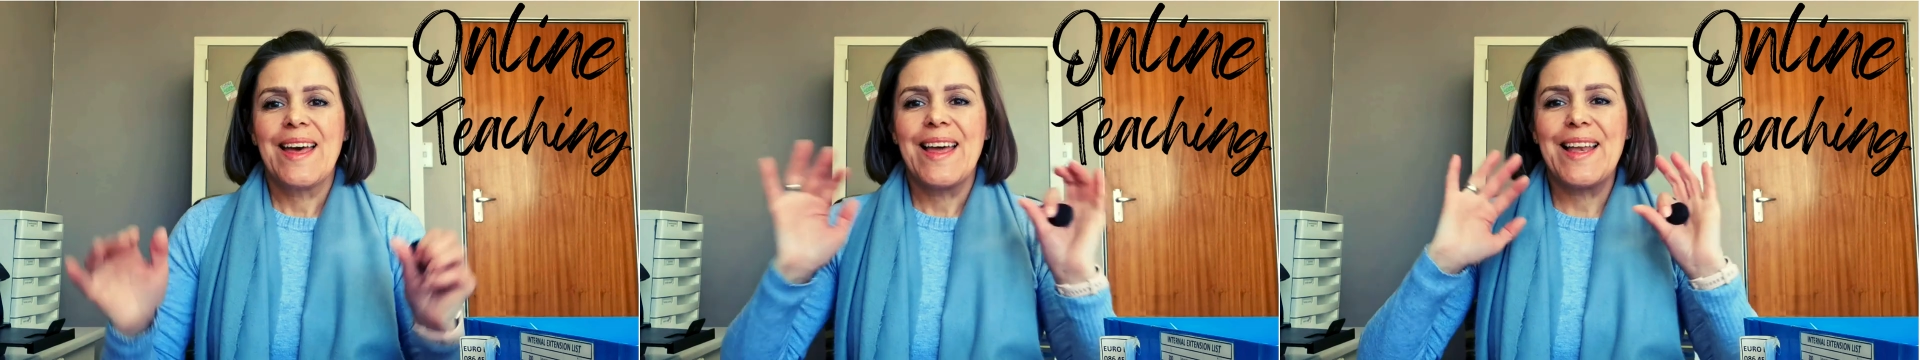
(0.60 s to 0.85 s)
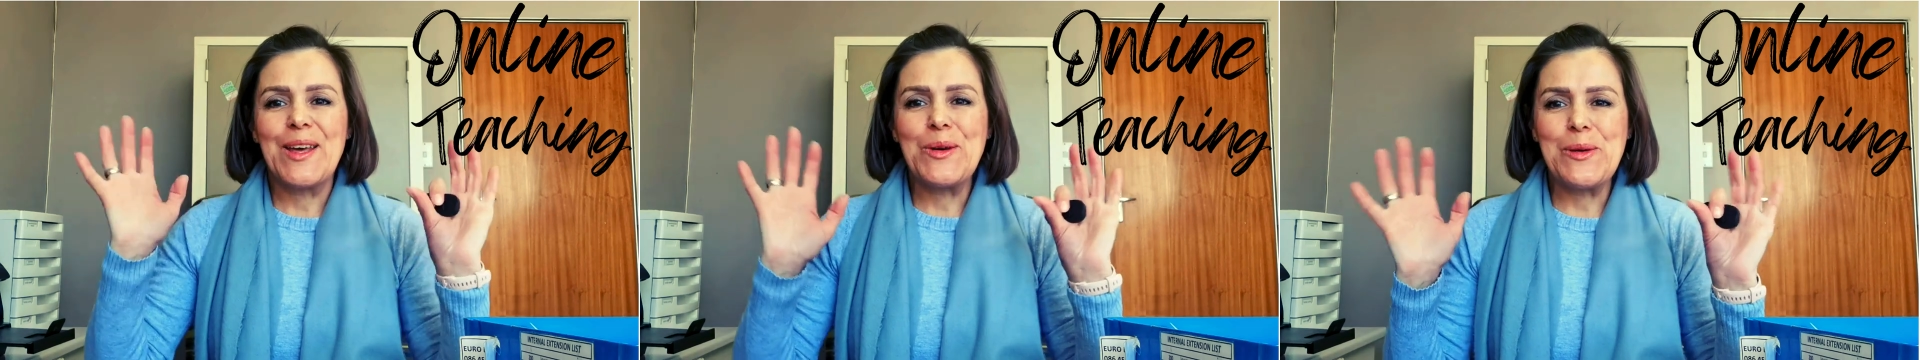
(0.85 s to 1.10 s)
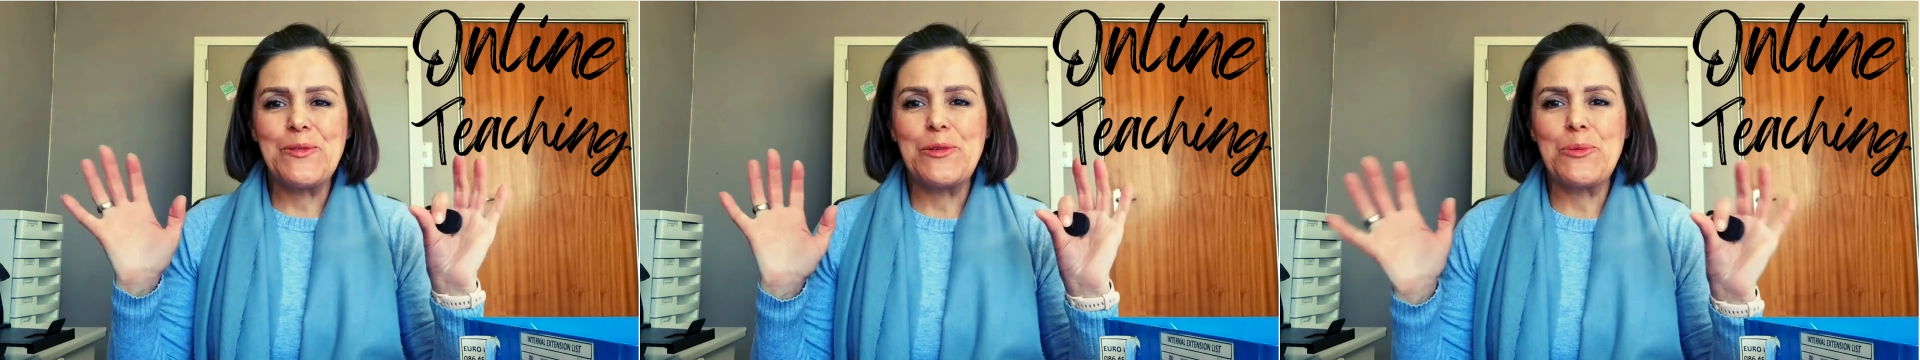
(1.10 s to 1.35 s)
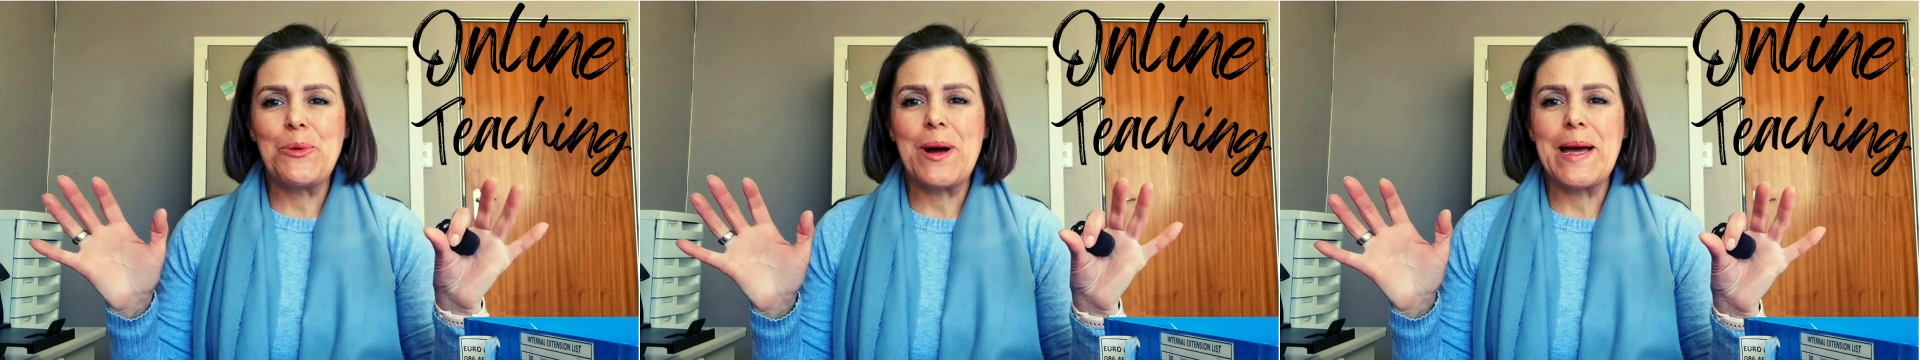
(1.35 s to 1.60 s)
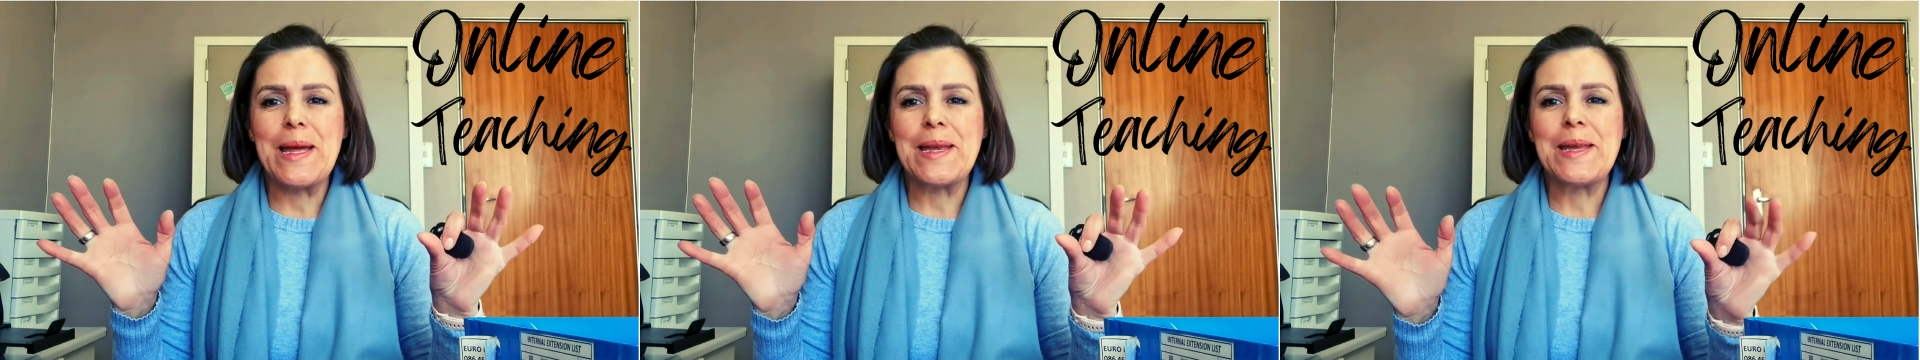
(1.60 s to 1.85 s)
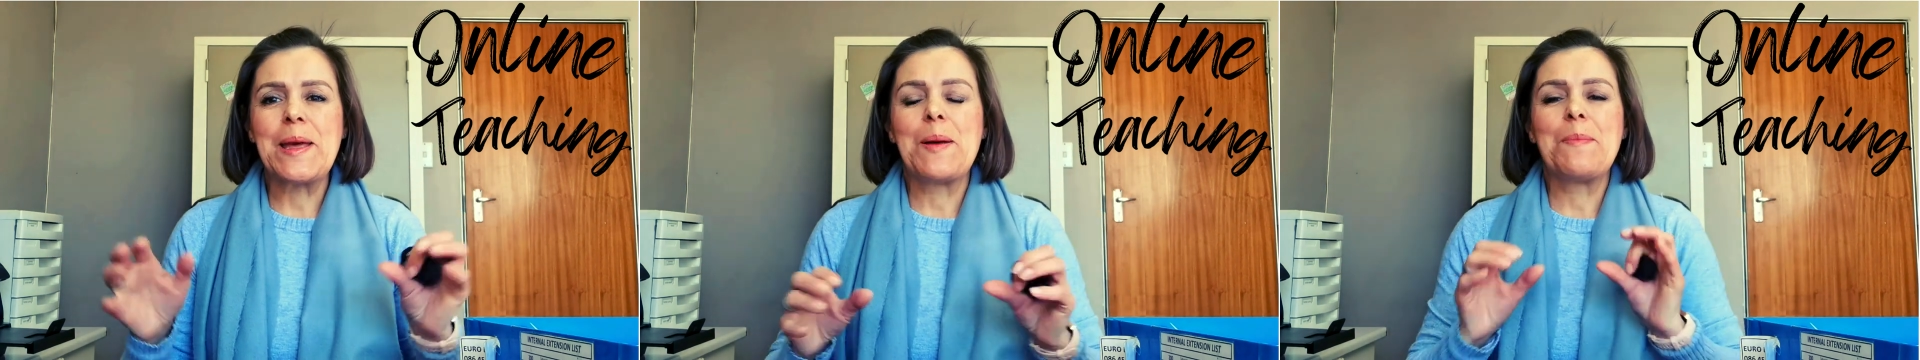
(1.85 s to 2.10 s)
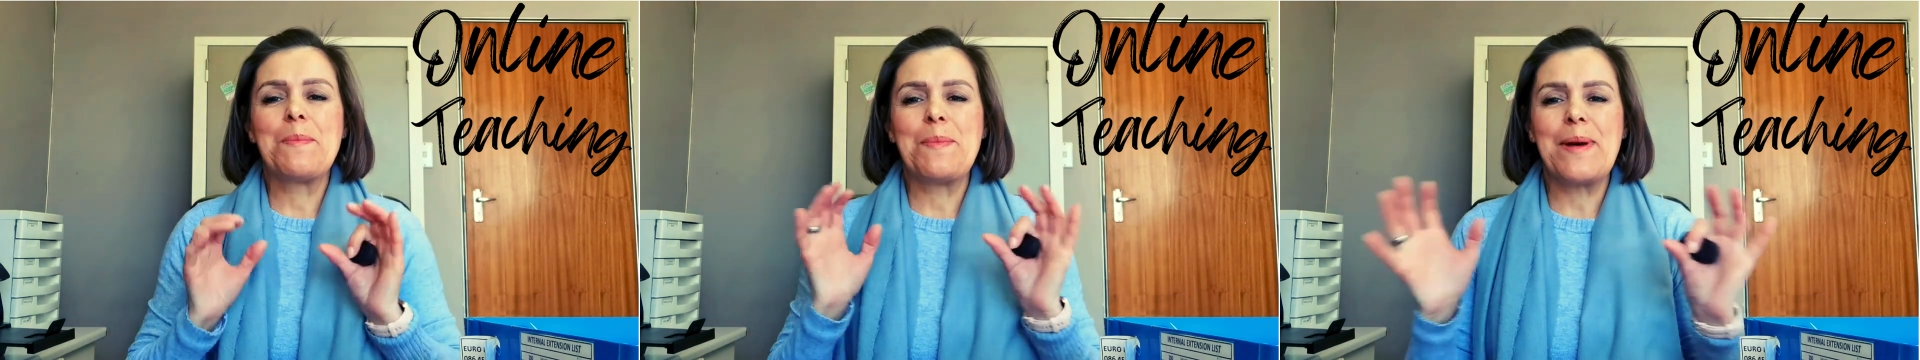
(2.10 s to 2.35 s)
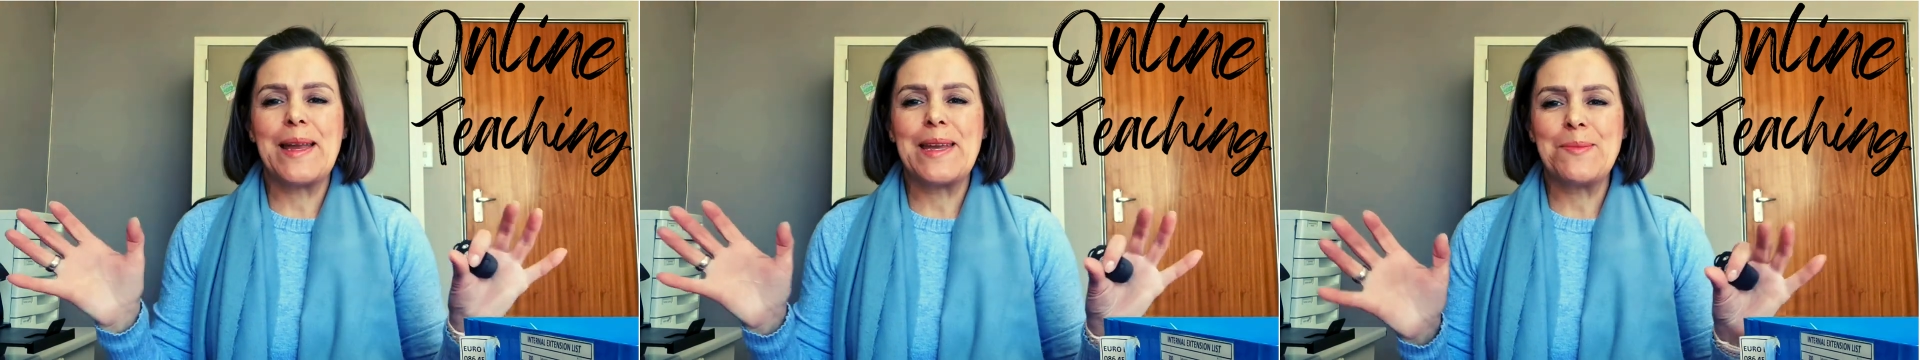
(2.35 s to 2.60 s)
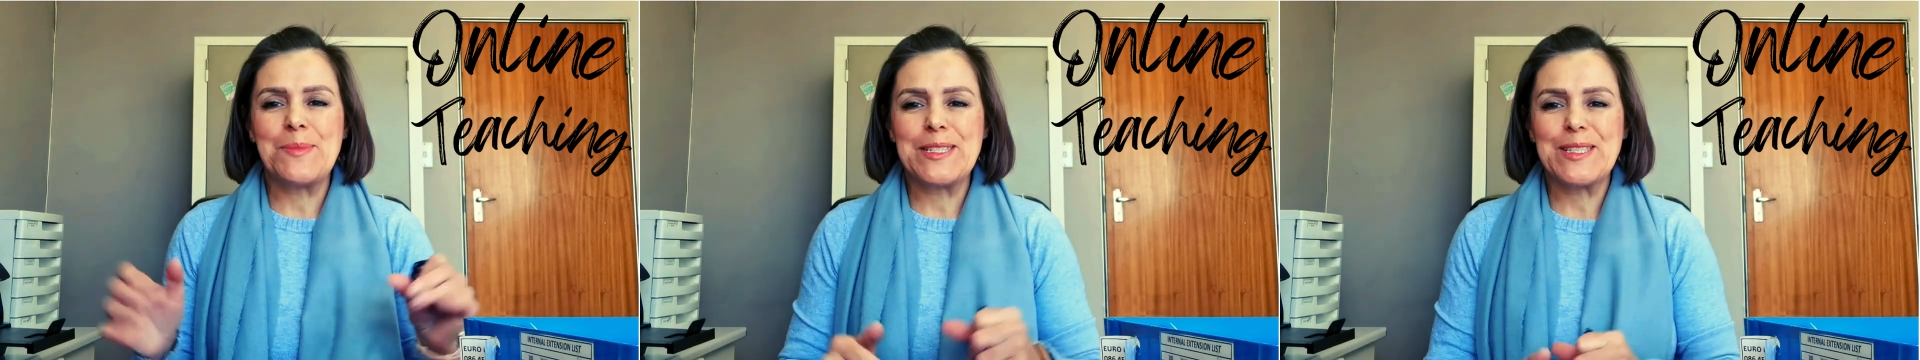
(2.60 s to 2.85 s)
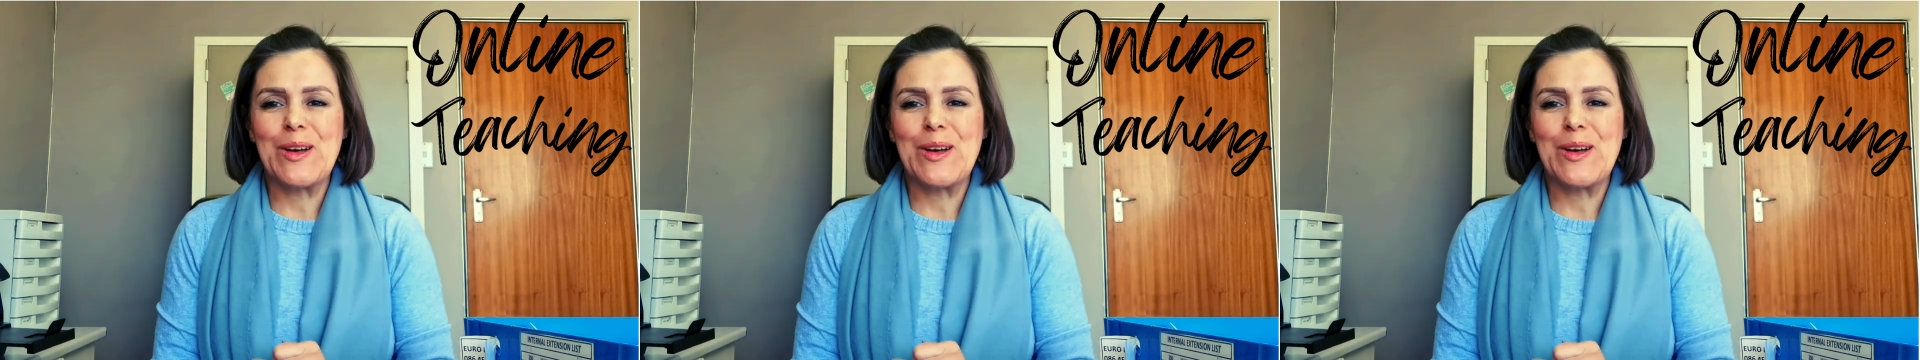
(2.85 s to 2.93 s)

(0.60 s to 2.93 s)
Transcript: Hello everyone, my name is